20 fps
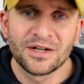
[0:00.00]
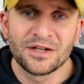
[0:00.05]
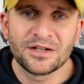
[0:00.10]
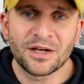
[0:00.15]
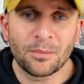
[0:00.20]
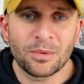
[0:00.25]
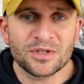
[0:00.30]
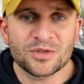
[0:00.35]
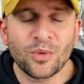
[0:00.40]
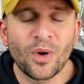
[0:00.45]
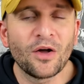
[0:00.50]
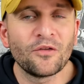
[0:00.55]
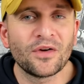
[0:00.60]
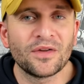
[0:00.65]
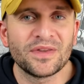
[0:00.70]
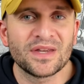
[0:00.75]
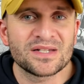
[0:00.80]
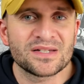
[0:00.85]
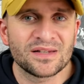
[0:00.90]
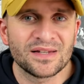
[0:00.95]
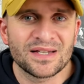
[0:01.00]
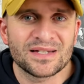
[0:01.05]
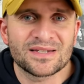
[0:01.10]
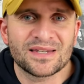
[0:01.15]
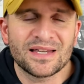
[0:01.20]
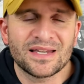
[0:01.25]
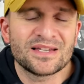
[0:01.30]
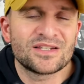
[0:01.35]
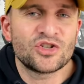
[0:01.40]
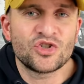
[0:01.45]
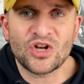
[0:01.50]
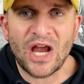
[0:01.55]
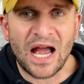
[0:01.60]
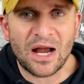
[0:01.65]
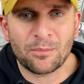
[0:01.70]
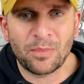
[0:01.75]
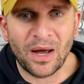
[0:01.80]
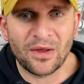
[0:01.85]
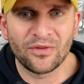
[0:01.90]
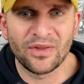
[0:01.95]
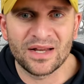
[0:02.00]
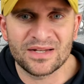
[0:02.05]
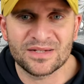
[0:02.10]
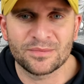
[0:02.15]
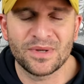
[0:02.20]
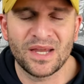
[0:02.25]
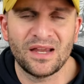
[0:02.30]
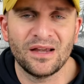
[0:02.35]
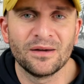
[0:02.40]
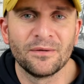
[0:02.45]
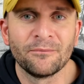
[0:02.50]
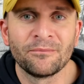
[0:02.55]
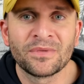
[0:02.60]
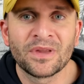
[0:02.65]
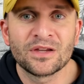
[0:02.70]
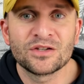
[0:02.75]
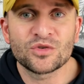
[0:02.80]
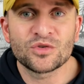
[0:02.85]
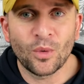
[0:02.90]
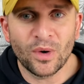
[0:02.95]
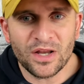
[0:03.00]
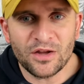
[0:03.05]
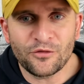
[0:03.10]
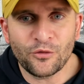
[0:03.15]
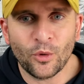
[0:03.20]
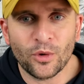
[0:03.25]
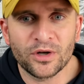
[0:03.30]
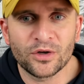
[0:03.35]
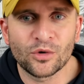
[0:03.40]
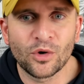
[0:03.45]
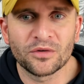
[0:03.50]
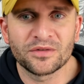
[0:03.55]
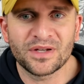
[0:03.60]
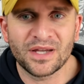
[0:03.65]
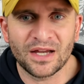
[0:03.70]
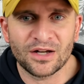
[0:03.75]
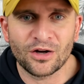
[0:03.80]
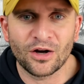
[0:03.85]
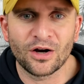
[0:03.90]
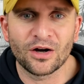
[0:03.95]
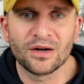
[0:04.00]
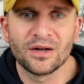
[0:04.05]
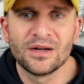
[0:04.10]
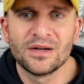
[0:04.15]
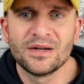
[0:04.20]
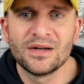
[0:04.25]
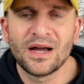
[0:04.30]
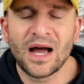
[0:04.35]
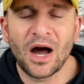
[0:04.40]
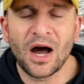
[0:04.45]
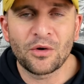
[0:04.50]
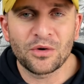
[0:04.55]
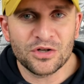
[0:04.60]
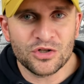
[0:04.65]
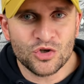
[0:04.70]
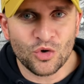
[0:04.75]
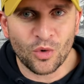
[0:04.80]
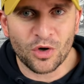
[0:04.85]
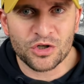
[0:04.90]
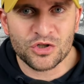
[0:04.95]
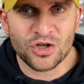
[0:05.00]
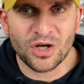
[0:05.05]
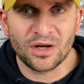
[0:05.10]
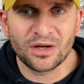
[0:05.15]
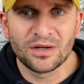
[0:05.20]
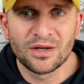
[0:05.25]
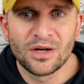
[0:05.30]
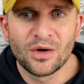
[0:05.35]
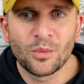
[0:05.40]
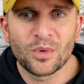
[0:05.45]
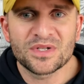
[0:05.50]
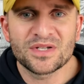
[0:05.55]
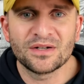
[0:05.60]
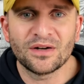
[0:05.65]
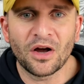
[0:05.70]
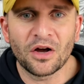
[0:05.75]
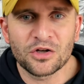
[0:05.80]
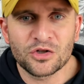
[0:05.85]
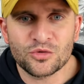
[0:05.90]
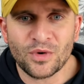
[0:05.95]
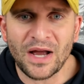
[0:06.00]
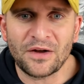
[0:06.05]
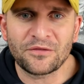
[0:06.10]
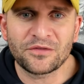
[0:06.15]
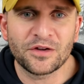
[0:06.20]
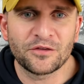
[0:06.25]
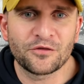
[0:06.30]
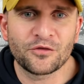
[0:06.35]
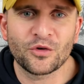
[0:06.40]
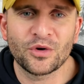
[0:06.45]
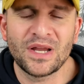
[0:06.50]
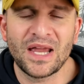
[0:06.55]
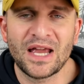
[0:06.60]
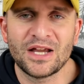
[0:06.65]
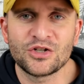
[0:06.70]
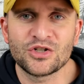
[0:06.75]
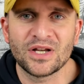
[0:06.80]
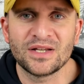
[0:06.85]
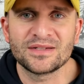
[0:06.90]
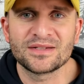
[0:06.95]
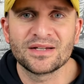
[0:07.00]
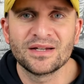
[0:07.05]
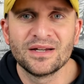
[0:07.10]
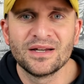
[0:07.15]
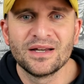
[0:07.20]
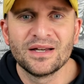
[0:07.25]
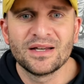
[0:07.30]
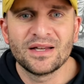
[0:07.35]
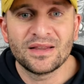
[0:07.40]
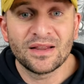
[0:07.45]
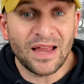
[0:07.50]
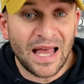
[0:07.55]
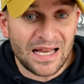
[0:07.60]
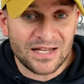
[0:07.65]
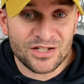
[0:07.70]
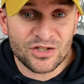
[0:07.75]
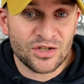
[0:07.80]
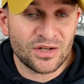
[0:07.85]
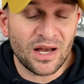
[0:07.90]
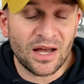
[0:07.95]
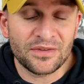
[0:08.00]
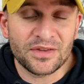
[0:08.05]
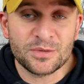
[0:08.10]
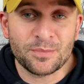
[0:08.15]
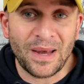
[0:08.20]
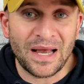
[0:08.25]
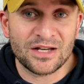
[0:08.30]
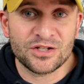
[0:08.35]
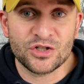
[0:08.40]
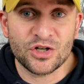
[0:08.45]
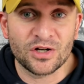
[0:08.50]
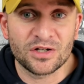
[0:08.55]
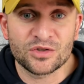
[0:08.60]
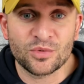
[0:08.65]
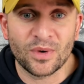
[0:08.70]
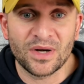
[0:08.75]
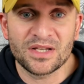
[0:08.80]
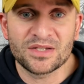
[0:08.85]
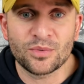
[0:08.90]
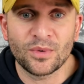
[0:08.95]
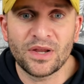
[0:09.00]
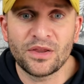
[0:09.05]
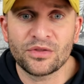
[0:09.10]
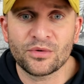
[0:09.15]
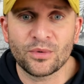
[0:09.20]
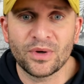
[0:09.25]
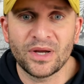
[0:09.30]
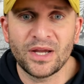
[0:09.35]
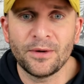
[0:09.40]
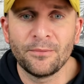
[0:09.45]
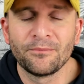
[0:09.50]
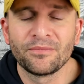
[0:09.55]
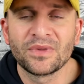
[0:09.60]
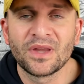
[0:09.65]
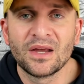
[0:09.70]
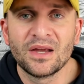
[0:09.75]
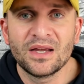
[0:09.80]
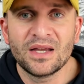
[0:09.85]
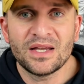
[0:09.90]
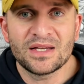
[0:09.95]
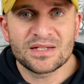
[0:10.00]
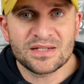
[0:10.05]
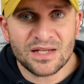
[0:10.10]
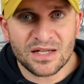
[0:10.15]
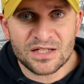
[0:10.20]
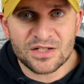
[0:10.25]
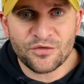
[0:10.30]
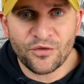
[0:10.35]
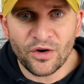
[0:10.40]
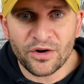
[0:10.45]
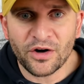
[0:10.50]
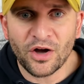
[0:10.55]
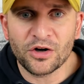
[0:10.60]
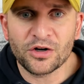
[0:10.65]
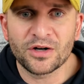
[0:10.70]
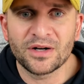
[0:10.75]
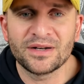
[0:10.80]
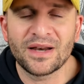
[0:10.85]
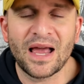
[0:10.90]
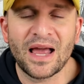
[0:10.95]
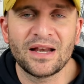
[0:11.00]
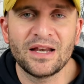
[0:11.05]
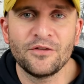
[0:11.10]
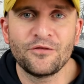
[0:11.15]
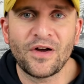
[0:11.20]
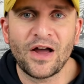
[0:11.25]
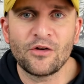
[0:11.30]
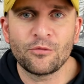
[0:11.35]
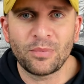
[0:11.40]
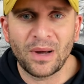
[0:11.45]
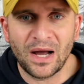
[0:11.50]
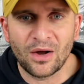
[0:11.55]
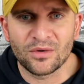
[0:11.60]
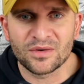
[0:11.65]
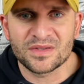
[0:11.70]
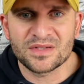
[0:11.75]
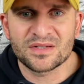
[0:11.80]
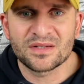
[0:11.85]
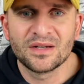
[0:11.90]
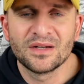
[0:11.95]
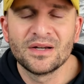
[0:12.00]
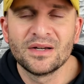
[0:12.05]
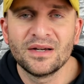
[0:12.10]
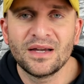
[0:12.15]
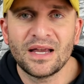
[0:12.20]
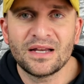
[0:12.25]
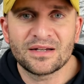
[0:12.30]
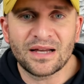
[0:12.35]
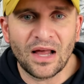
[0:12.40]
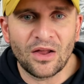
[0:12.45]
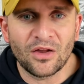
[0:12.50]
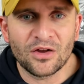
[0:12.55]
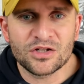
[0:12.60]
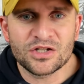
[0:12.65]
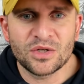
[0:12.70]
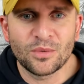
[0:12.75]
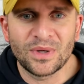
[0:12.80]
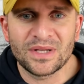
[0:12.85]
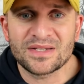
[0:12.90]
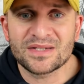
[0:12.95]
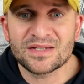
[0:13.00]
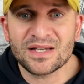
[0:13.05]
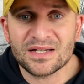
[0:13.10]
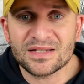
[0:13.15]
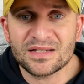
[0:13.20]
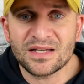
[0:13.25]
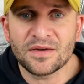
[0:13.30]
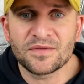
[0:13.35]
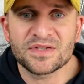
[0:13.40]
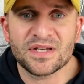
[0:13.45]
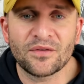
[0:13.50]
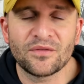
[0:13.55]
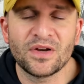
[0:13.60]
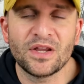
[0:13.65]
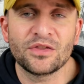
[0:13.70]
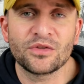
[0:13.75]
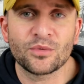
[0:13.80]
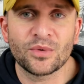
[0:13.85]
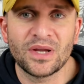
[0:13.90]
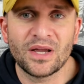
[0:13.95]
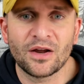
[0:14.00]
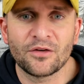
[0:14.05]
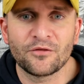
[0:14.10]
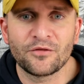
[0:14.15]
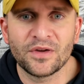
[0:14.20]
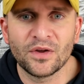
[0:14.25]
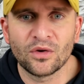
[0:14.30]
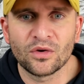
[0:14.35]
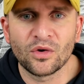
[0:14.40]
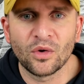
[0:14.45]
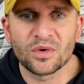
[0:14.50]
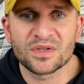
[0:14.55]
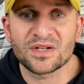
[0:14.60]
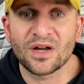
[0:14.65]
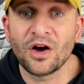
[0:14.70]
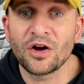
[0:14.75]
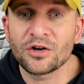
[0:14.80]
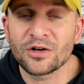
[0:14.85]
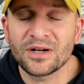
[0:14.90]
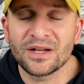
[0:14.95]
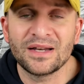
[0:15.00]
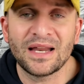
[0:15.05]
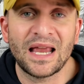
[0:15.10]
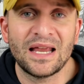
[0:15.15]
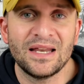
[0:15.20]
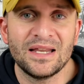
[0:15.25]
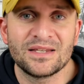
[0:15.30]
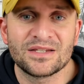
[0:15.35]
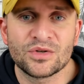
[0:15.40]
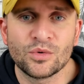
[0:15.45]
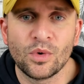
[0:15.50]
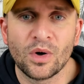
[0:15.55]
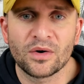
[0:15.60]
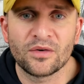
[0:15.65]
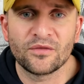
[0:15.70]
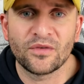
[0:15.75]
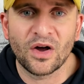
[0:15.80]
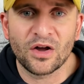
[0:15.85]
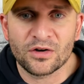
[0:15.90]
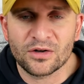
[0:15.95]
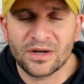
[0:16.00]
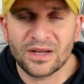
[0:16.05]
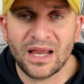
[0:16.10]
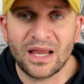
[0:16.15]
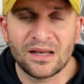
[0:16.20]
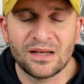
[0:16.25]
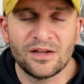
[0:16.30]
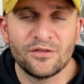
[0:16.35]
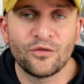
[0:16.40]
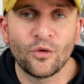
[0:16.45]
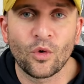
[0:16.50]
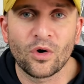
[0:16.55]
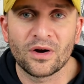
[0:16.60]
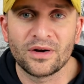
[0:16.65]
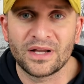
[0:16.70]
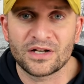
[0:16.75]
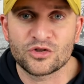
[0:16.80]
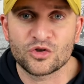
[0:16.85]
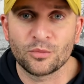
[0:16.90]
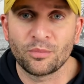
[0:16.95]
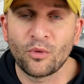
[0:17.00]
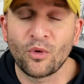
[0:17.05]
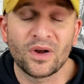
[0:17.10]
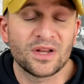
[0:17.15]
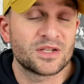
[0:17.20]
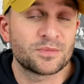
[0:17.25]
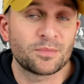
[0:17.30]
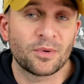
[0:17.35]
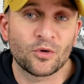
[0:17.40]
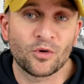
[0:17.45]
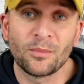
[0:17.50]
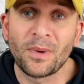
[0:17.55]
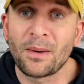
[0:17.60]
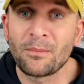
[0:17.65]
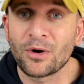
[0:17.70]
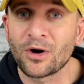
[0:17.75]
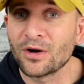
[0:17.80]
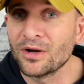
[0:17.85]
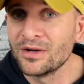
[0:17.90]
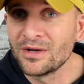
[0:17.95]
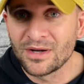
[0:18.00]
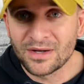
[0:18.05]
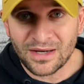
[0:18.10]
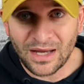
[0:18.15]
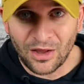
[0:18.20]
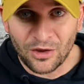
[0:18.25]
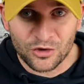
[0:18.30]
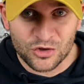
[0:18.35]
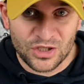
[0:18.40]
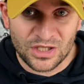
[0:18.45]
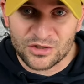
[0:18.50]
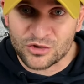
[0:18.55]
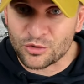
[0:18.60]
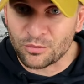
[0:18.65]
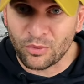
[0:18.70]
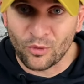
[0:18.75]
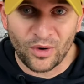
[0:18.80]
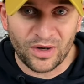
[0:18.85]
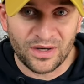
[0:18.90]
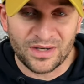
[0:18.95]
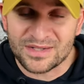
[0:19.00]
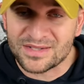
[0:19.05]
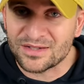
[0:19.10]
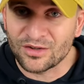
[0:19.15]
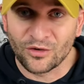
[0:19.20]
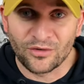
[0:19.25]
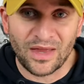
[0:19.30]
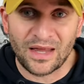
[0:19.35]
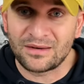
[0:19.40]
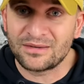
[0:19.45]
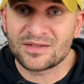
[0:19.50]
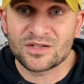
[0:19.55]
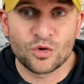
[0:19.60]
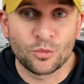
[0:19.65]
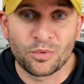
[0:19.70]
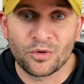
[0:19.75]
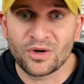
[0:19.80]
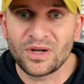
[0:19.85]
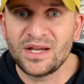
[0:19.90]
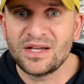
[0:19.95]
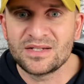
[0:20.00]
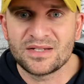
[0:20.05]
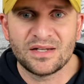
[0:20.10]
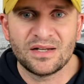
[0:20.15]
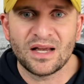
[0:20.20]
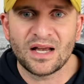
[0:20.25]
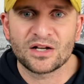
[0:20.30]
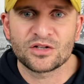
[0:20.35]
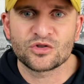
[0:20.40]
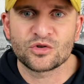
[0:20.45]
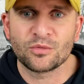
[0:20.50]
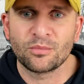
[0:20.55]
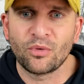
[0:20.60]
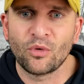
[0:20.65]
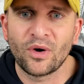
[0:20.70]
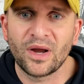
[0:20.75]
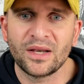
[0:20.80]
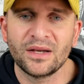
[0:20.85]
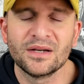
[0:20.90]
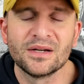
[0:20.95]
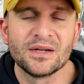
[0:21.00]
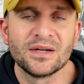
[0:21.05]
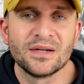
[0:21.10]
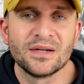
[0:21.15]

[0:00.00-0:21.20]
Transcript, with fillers: Number twelve on this list is Jack Podlesny, twenty-four-year-old kicker out of Georgia, was an undrafted free agent last uh, this past year in twenty twenty-three. He's six foot, one hundred ninety-five pounds. In college, he went sixty of seventy-three on field goals, one hundred eighty-two out of one hundred eighty-four on extra points. But remember, college extra point is still that super easy extra point.